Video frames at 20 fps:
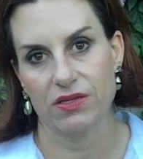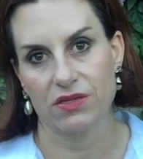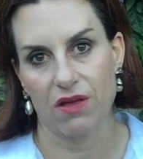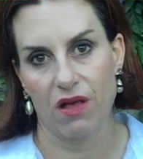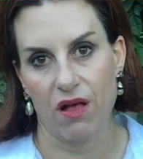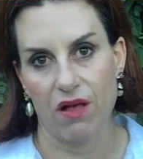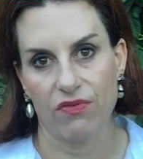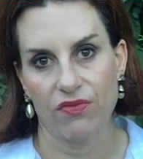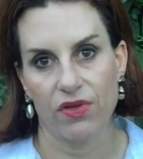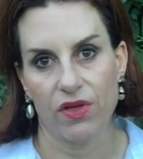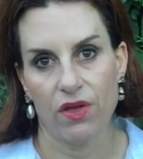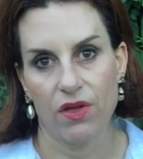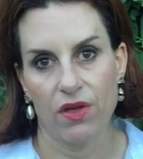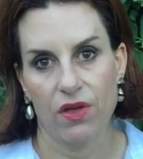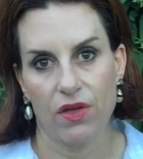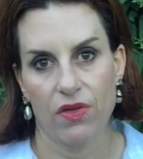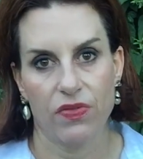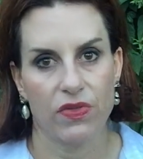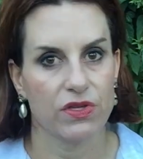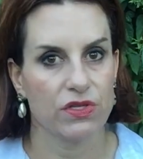solve
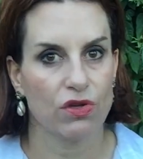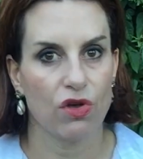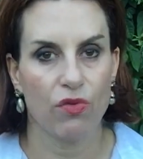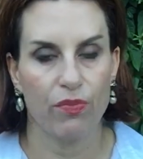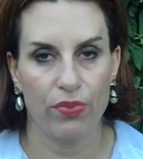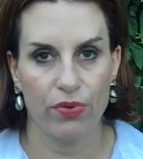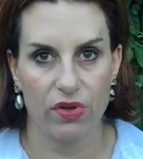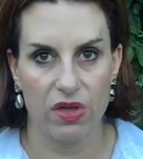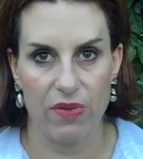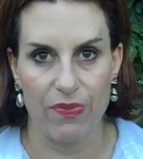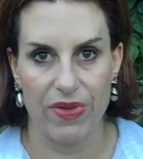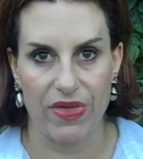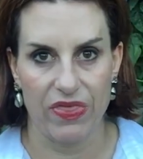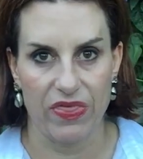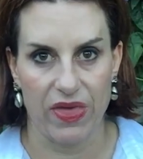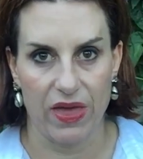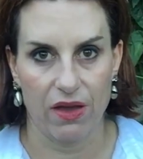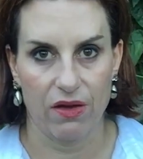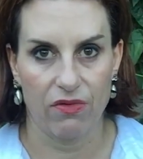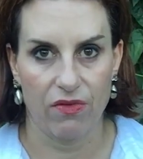this whole bookkeeping
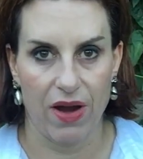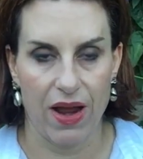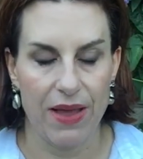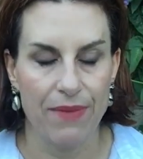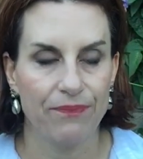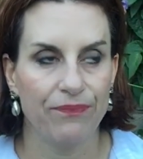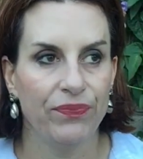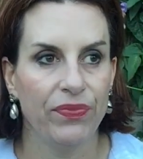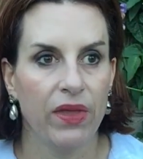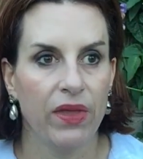thing, right?